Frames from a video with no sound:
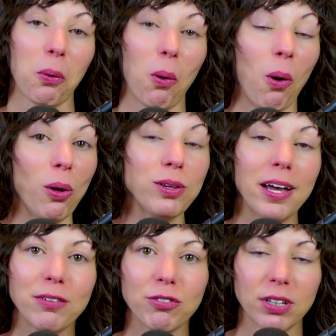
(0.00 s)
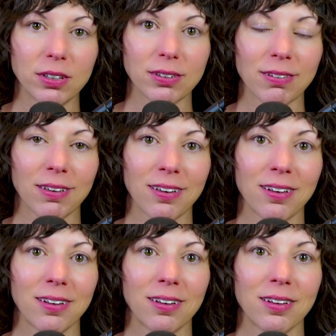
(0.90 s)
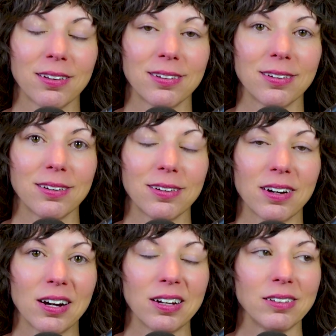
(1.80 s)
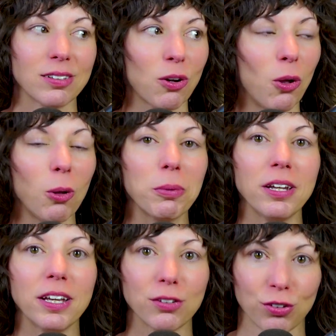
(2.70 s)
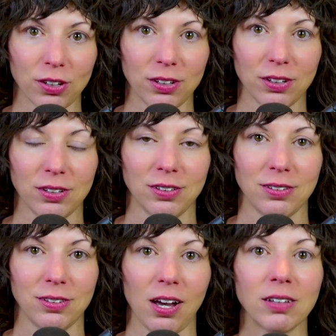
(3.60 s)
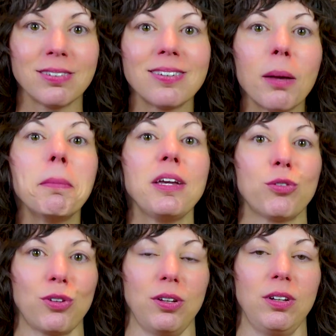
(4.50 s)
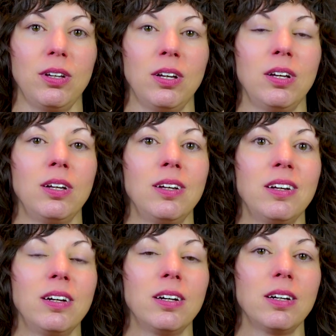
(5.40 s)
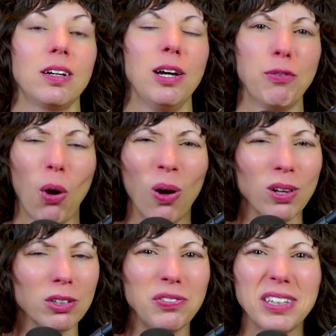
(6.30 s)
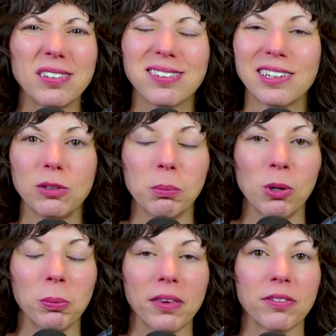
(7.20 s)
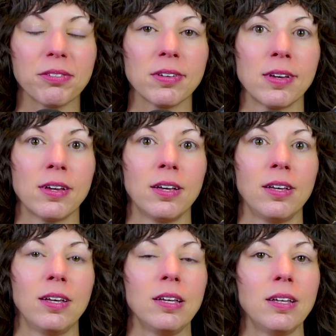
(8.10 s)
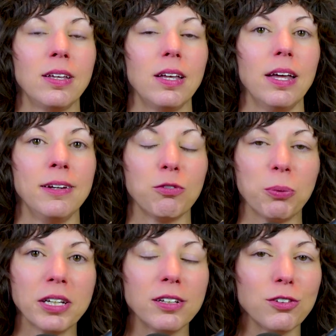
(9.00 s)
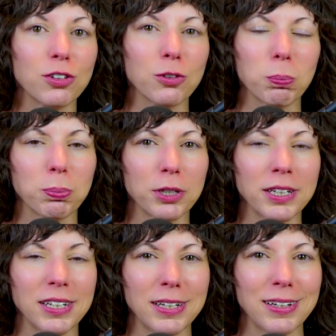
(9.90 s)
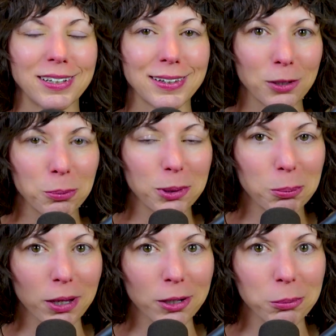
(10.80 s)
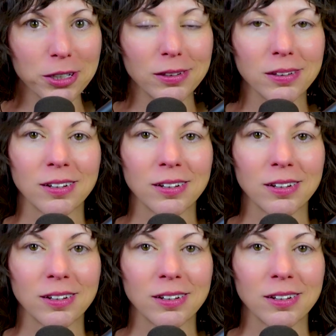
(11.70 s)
All life is a culmination, a summation of all of these little moments. And if we can just bring in a little bit of betterment,